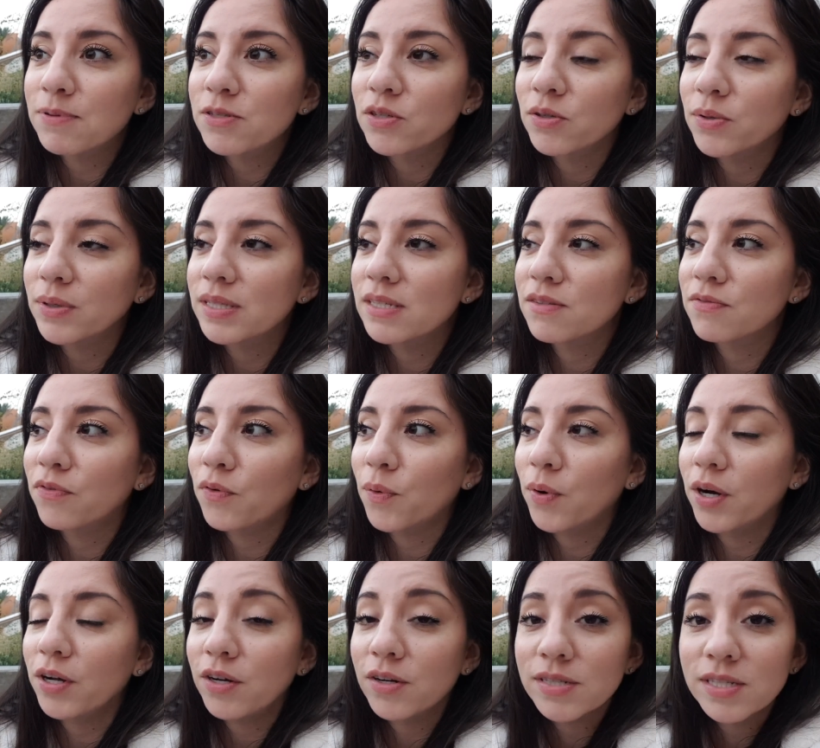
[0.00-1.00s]
So it's
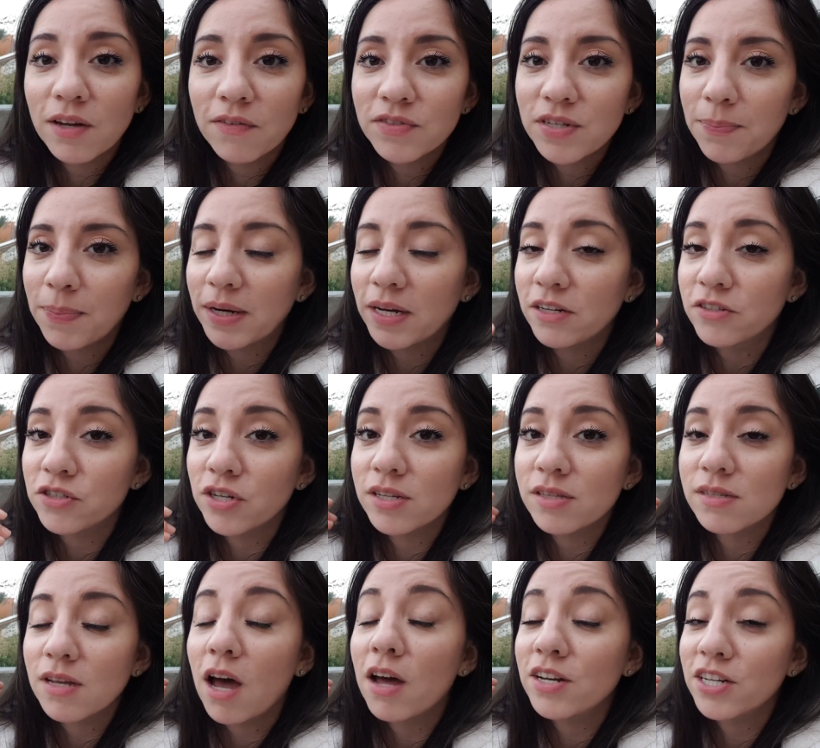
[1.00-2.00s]
for your self-tip
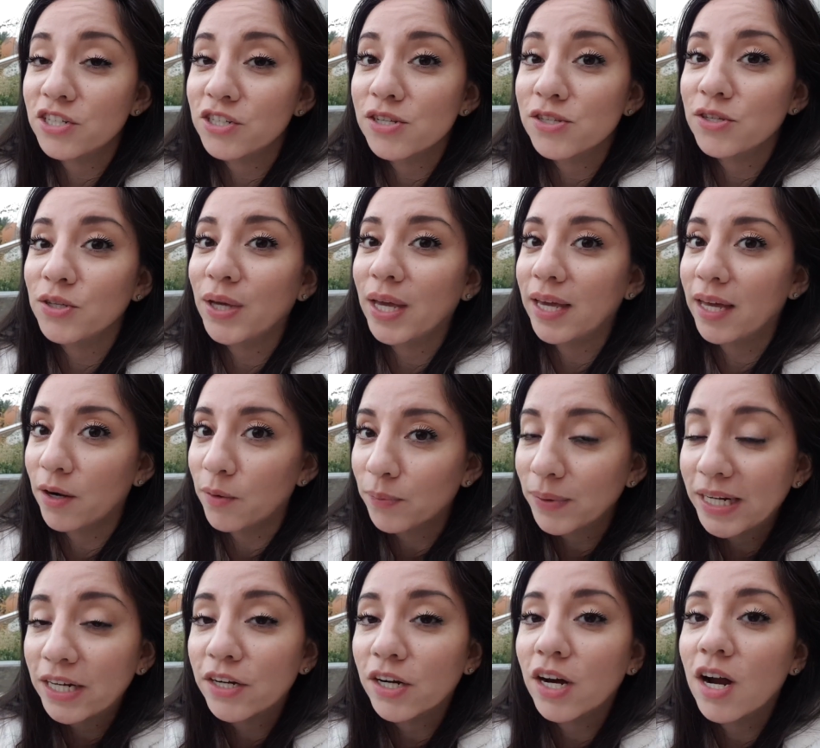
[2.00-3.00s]
audition so you can get a
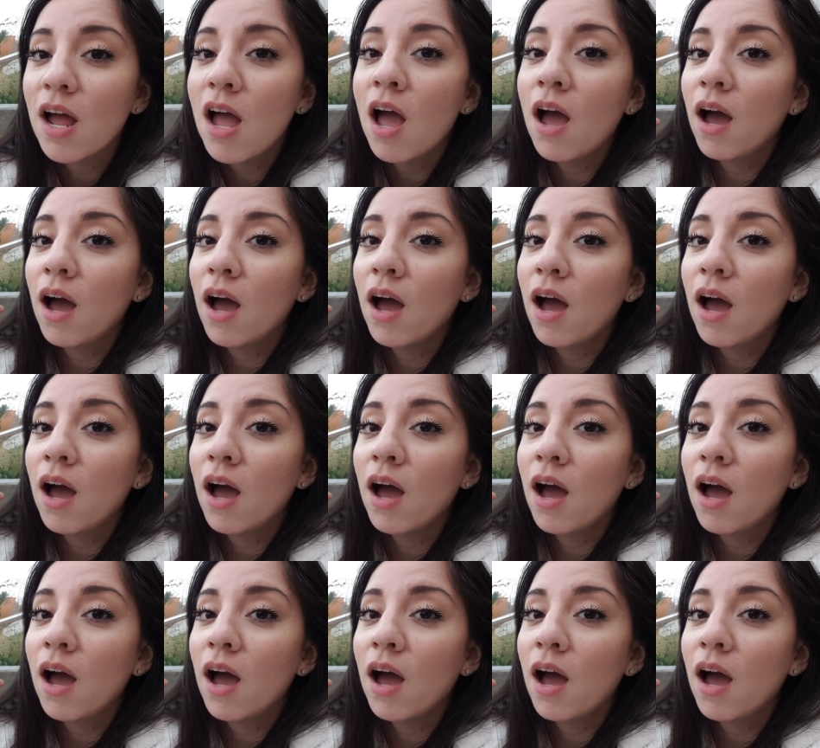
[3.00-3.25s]
reader.